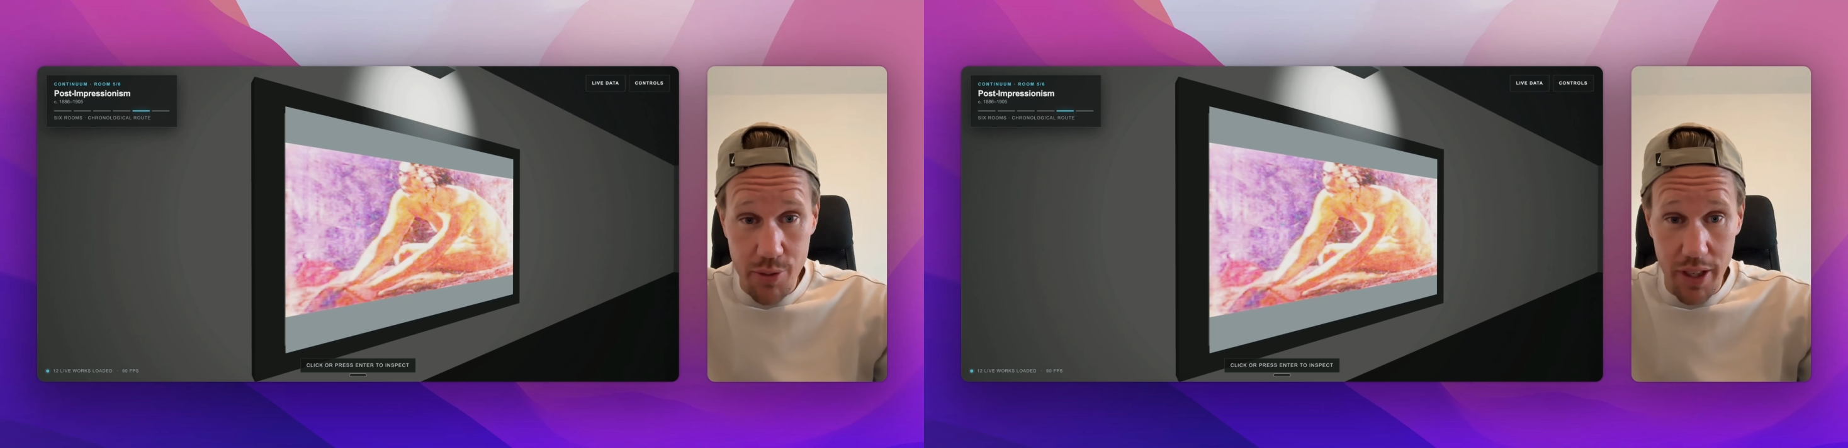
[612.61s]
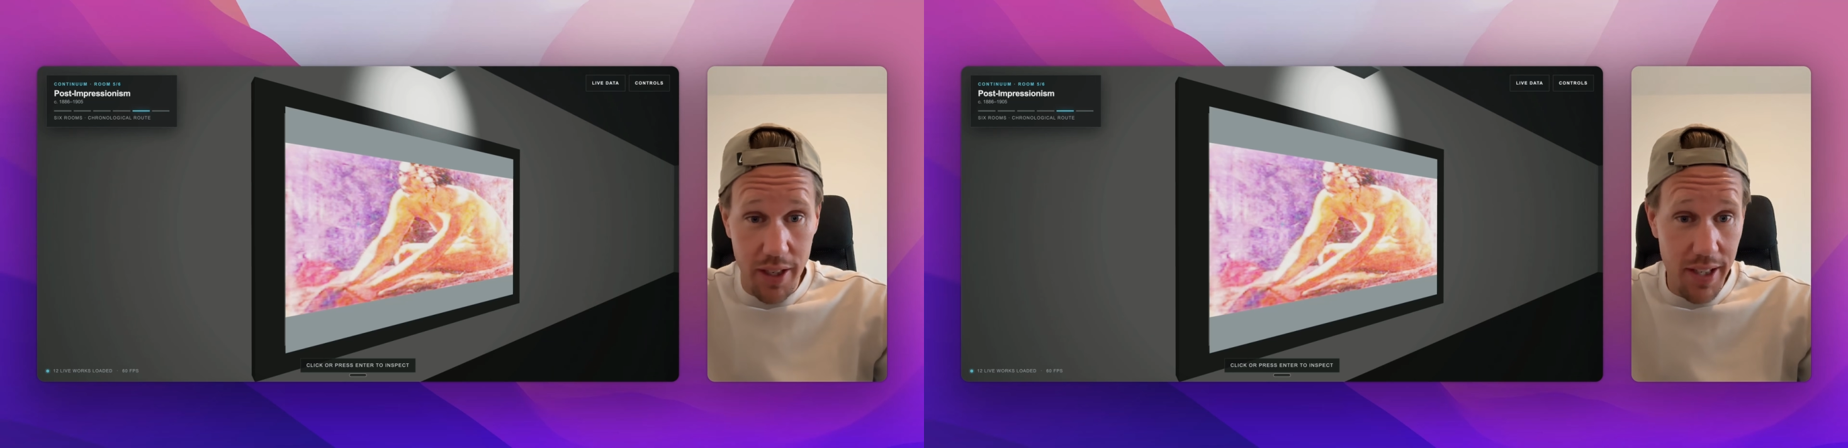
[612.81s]

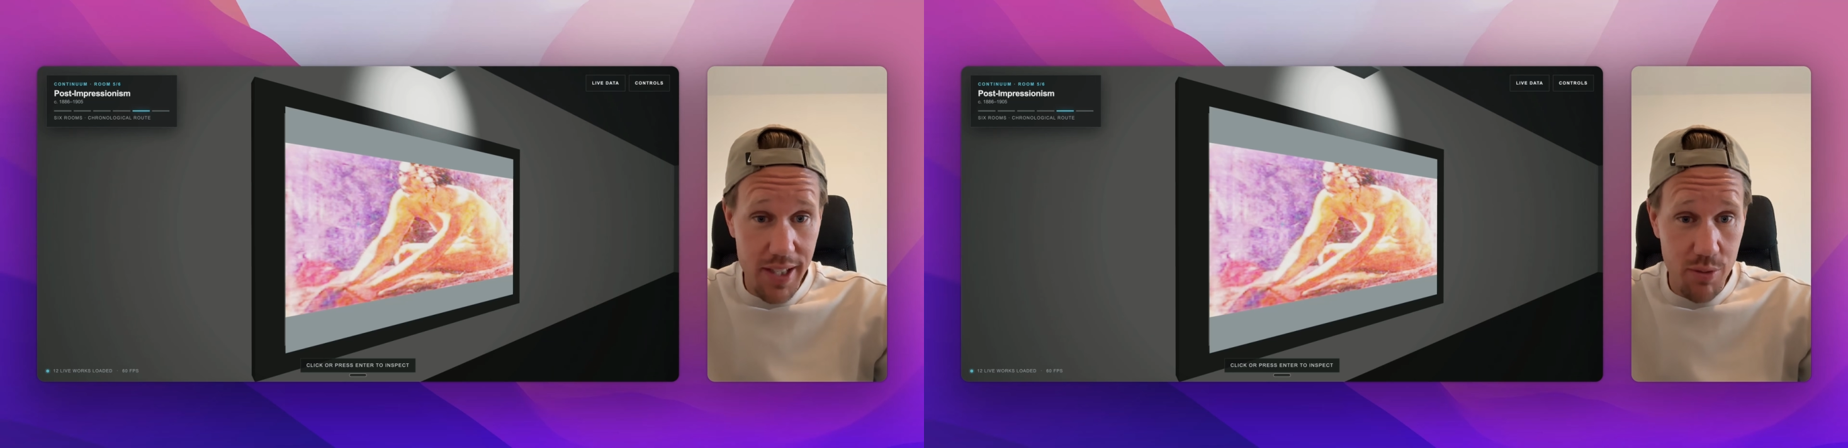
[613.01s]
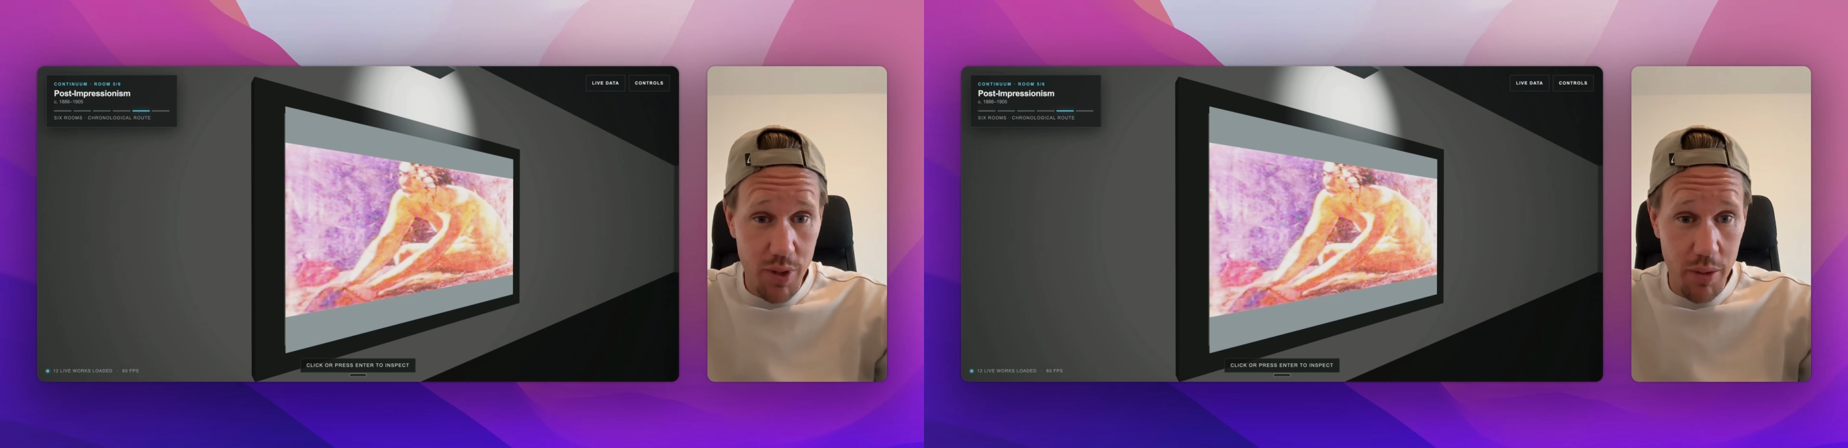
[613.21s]

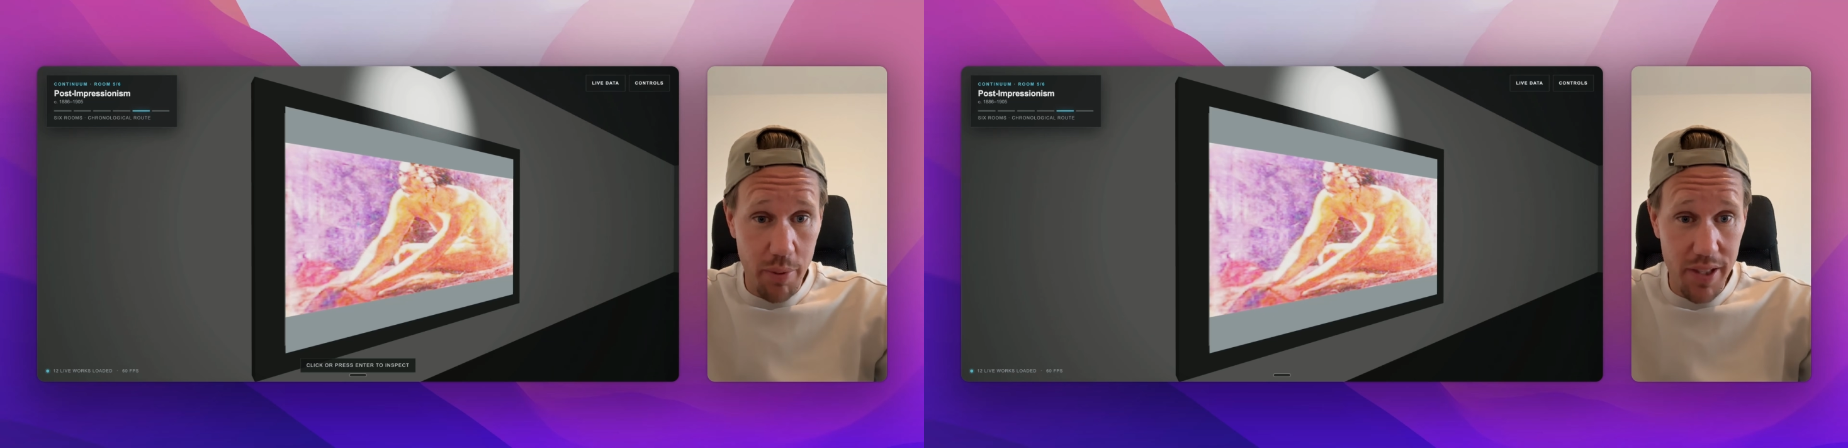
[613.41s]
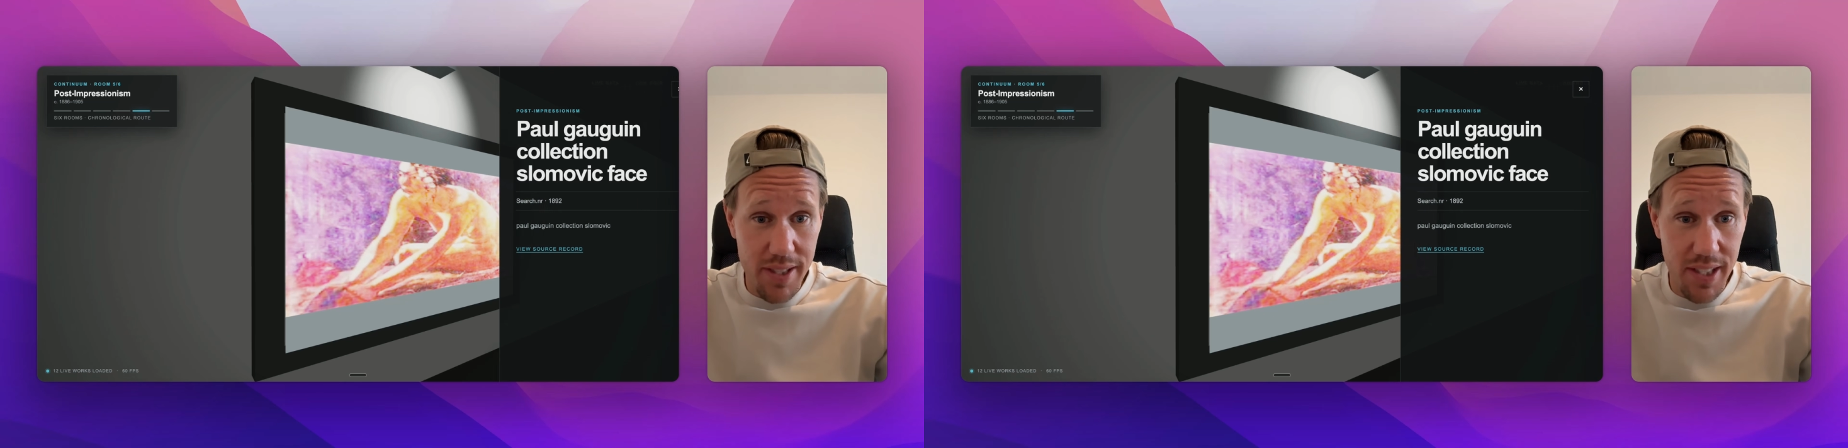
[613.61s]
realized when I
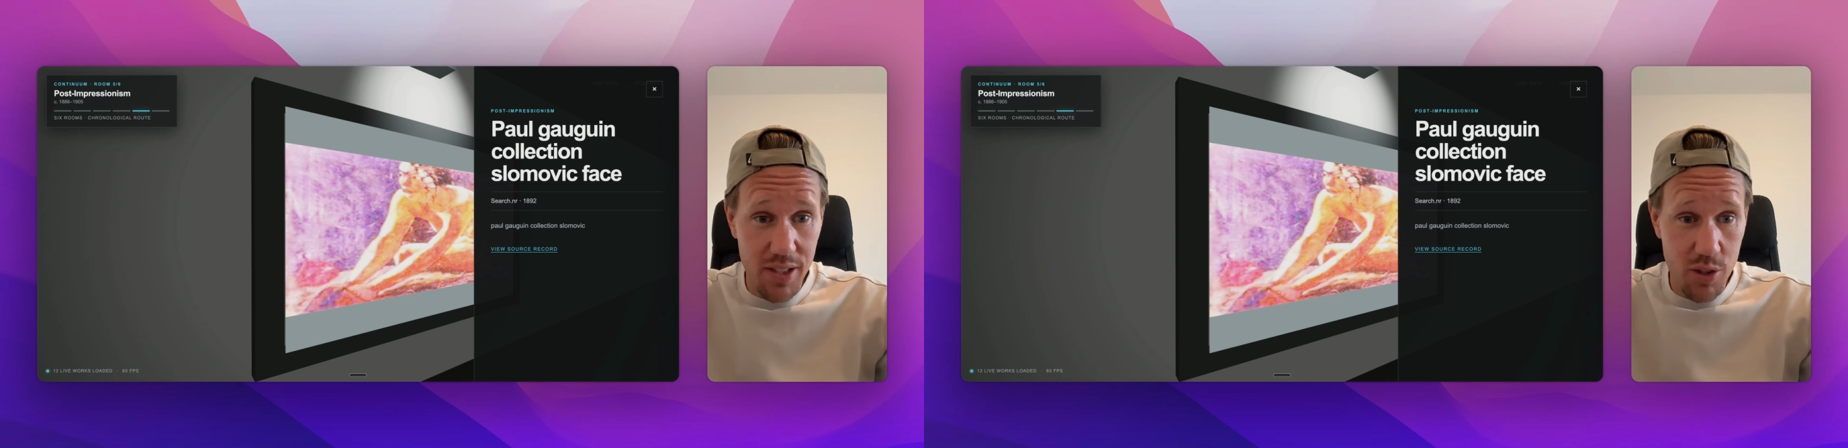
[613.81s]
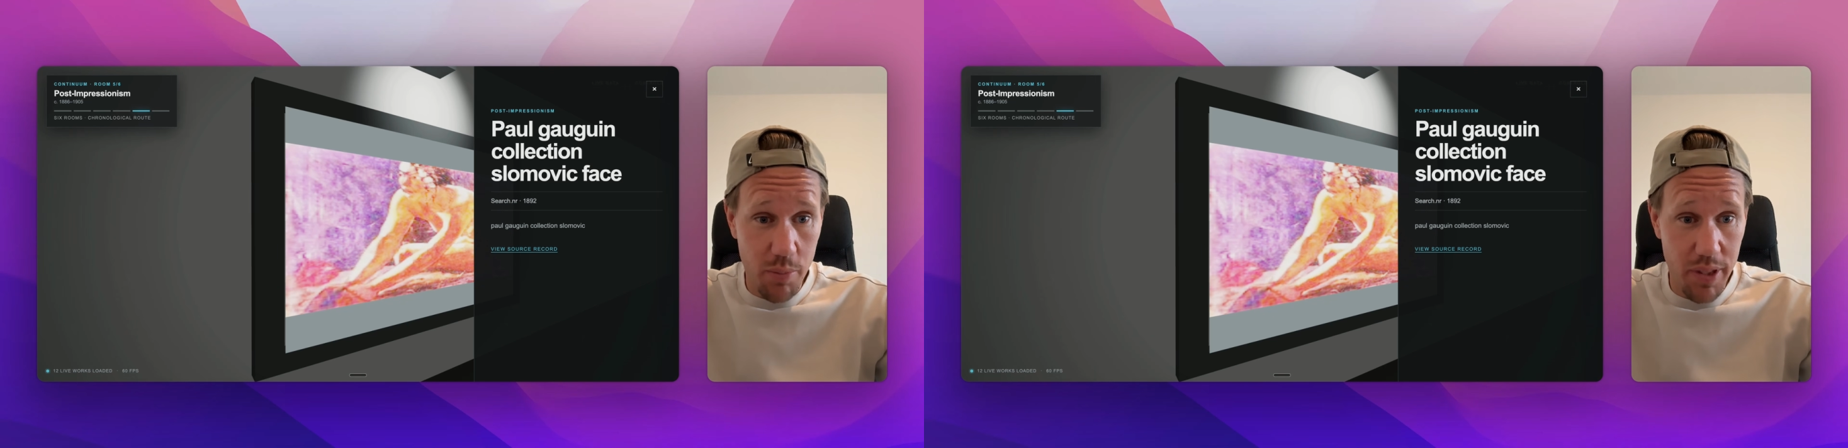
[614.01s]
pressed
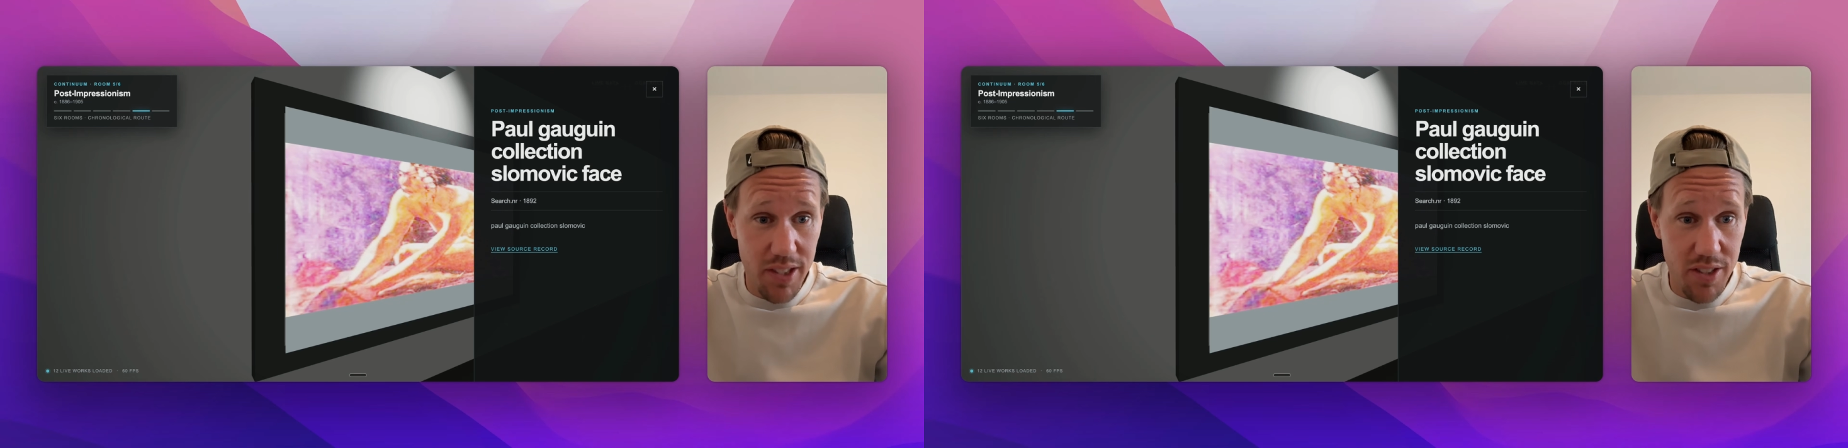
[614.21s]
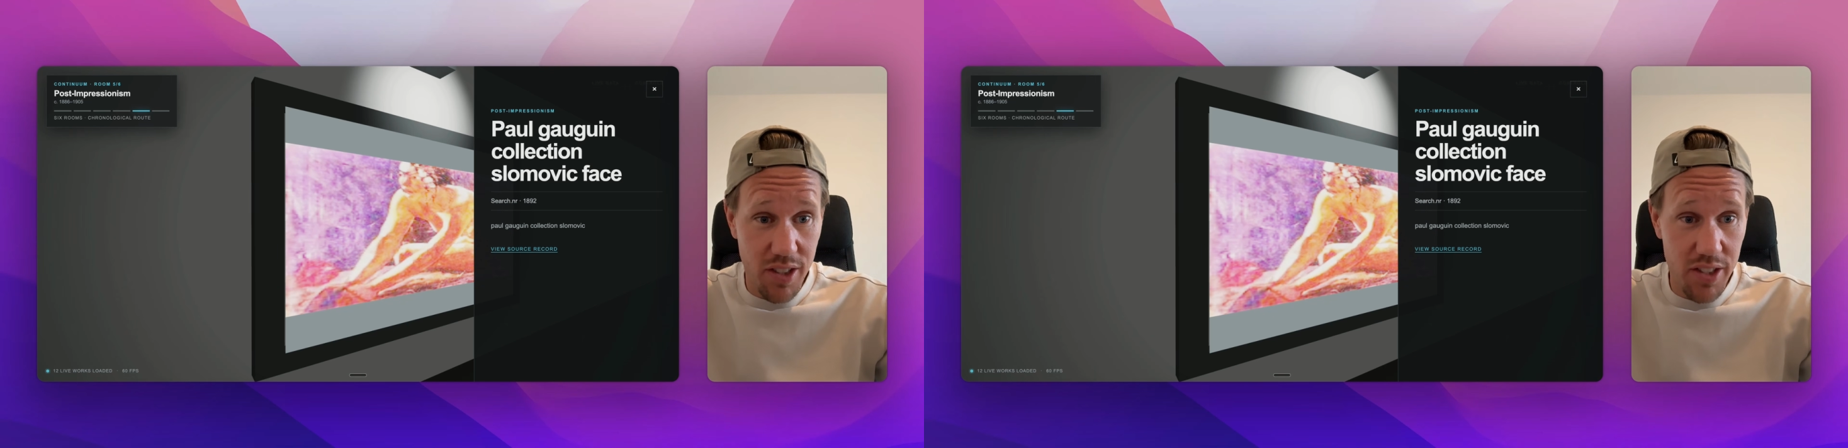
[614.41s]
into a picture